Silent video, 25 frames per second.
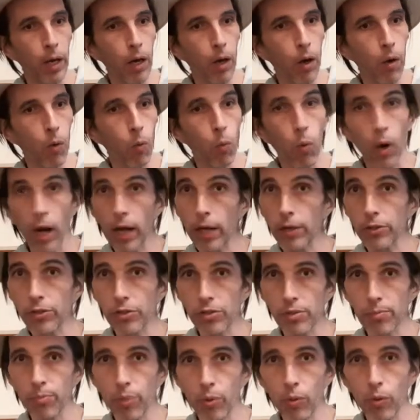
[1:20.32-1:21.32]
What else is
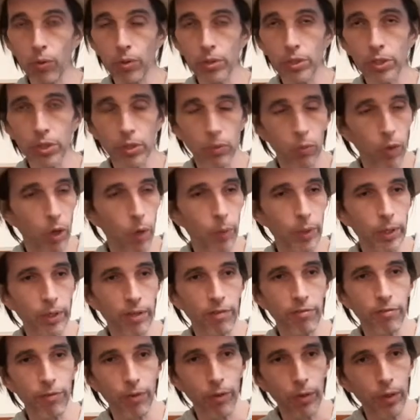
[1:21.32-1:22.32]
important? What are we looking
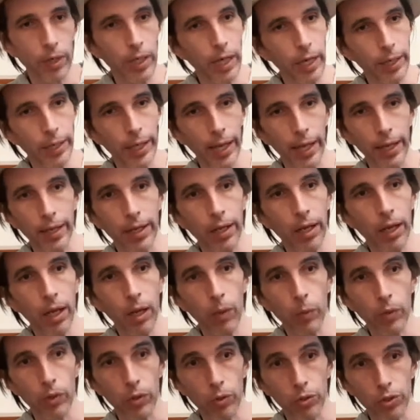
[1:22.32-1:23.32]
for? Okay,
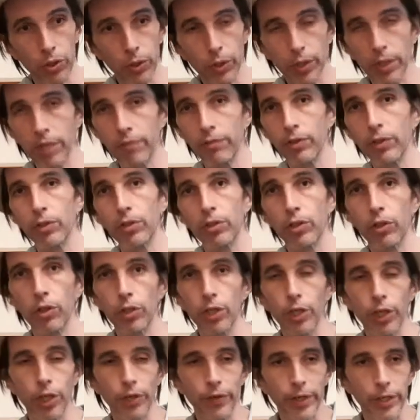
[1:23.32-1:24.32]
we're also looking for good color
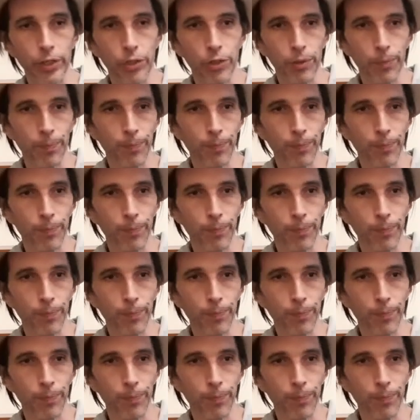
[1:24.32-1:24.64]
correction.